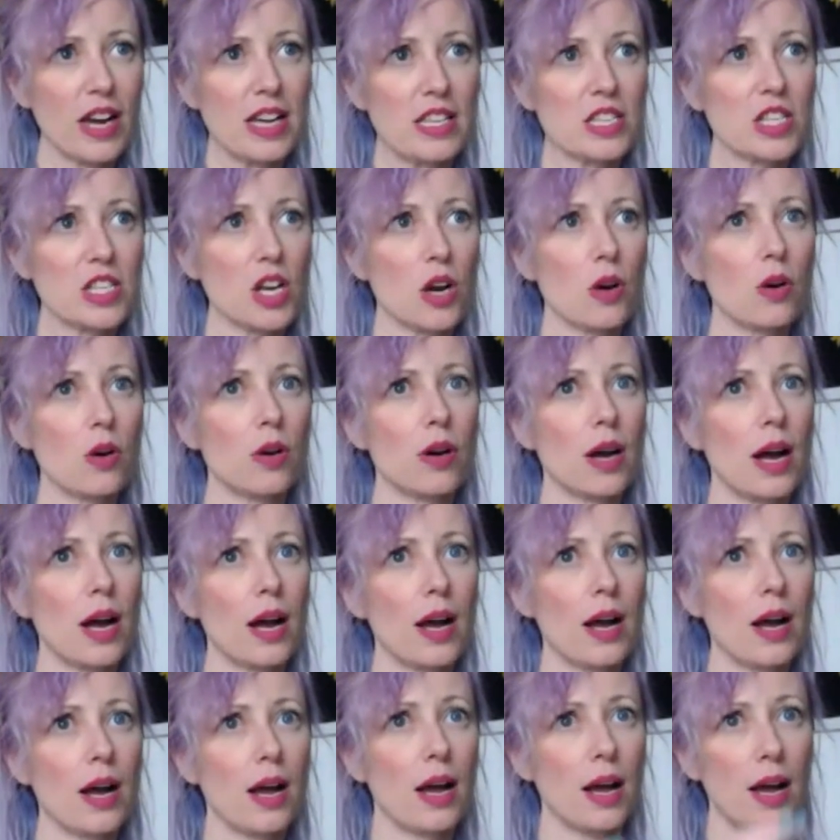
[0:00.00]
So
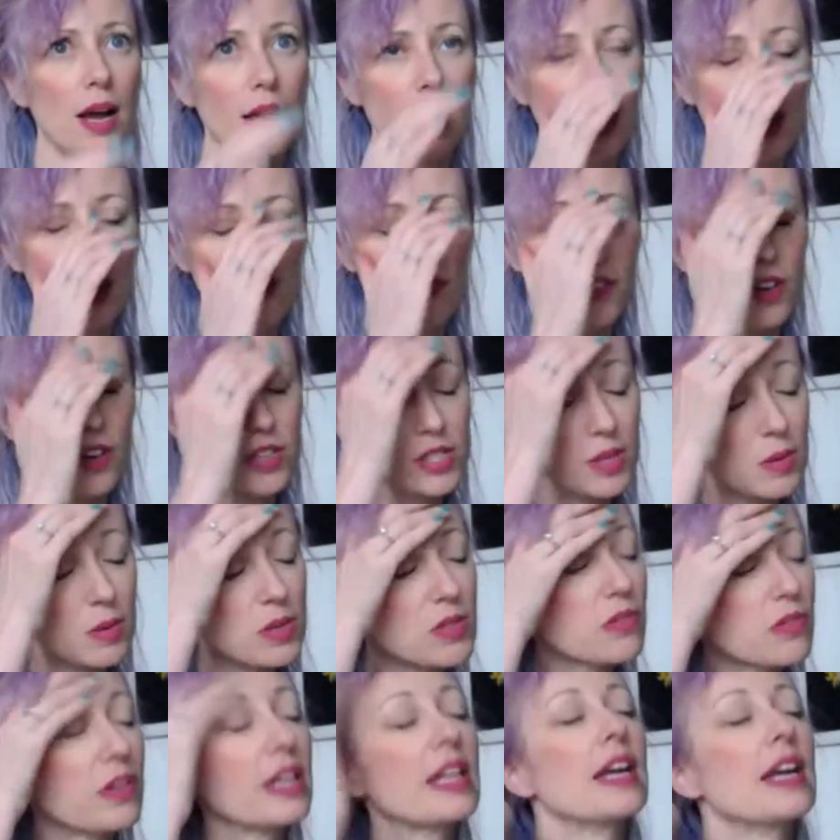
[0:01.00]
at first I was
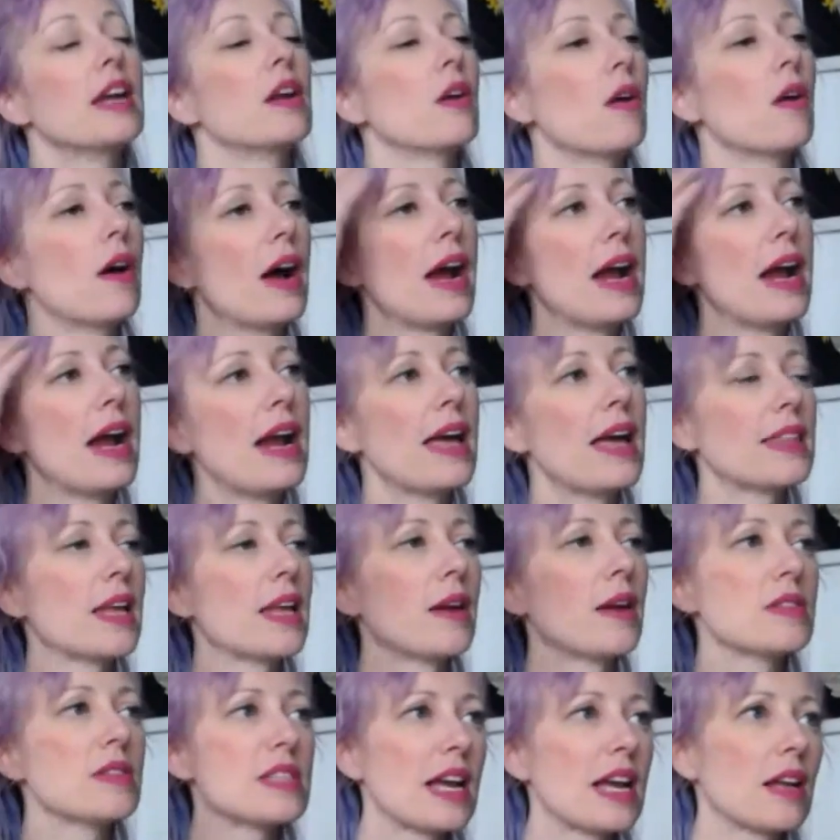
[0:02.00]
really annoyed. And then I
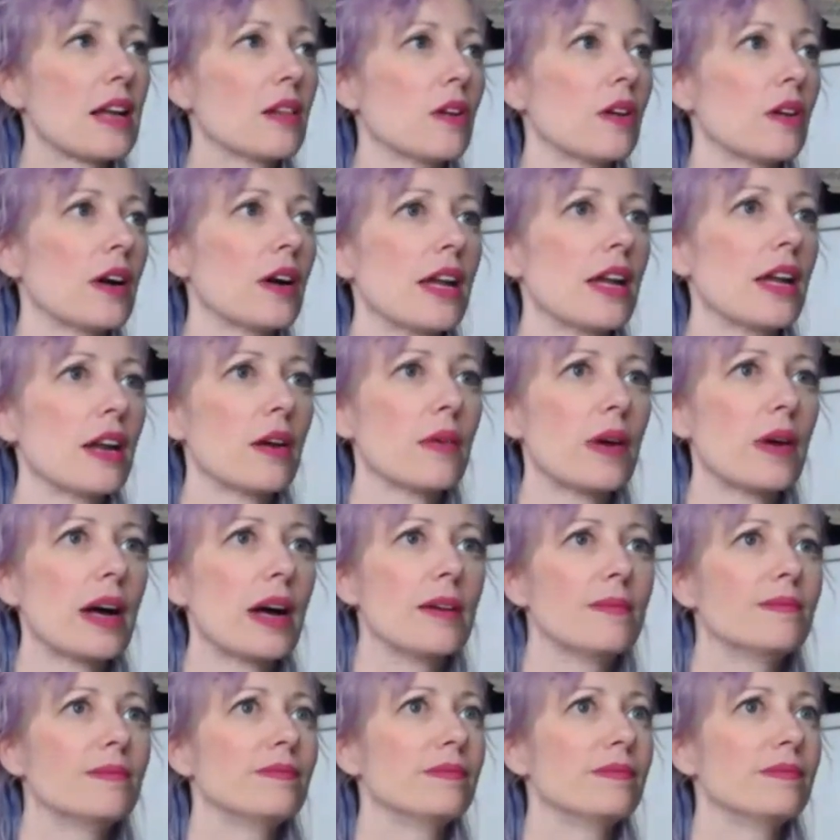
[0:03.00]
was like, Laura, you know what?